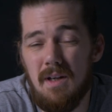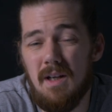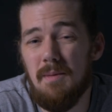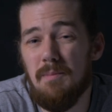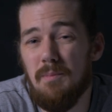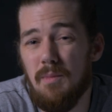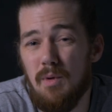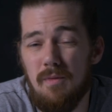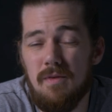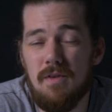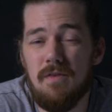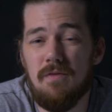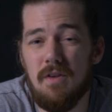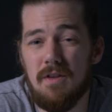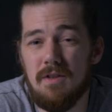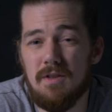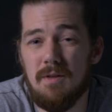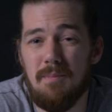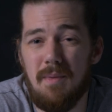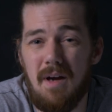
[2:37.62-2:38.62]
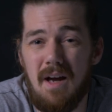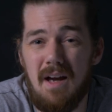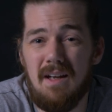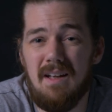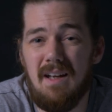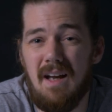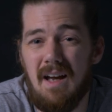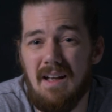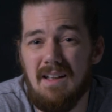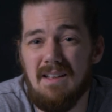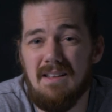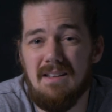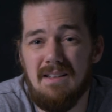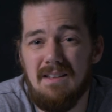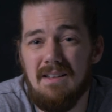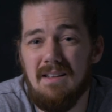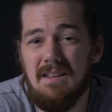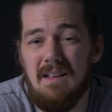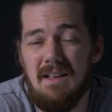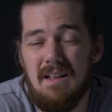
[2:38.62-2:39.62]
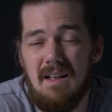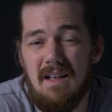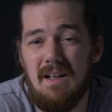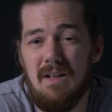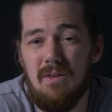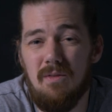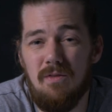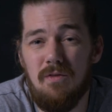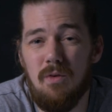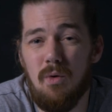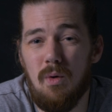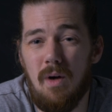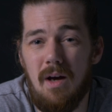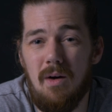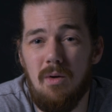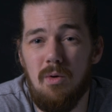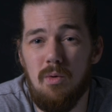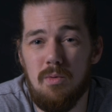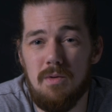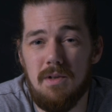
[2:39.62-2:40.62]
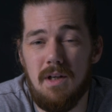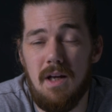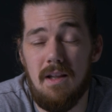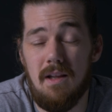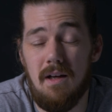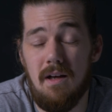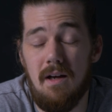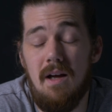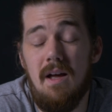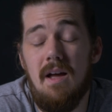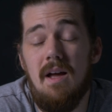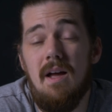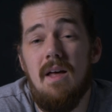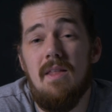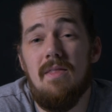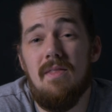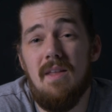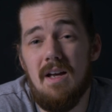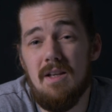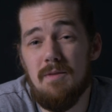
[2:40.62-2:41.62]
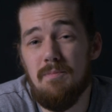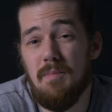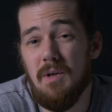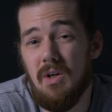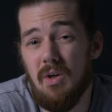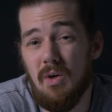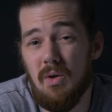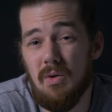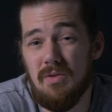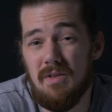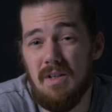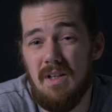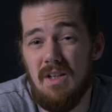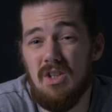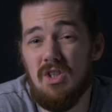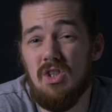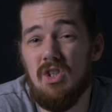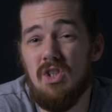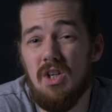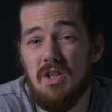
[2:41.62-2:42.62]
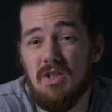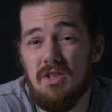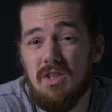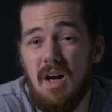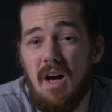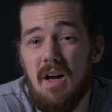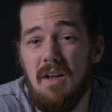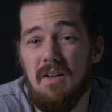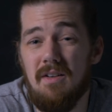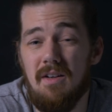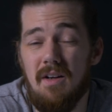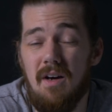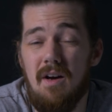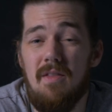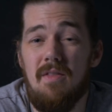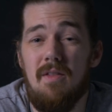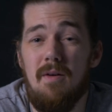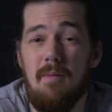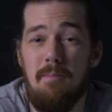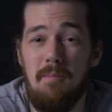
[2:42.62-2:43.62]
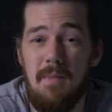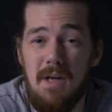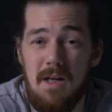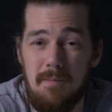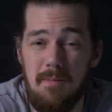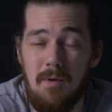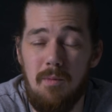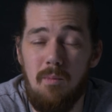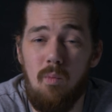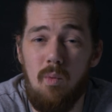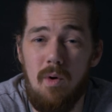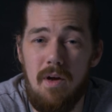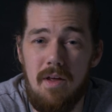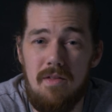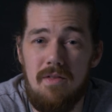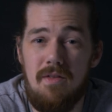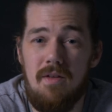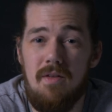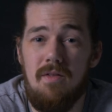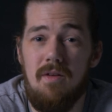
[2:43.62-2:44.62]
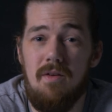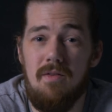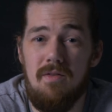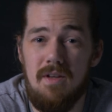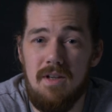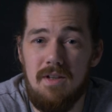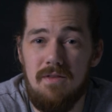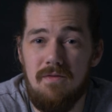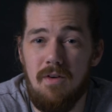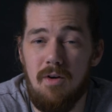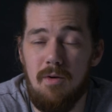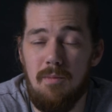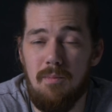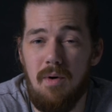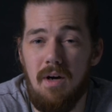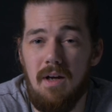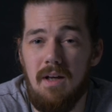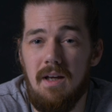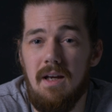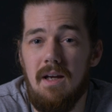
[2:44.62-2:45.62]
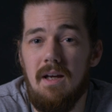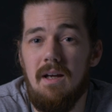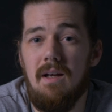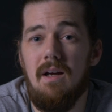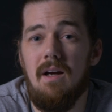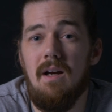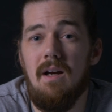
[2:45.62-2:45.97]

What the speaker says: It moves front to back and it will fall out altogether. That's because it's just under the minimum width that this phone bracket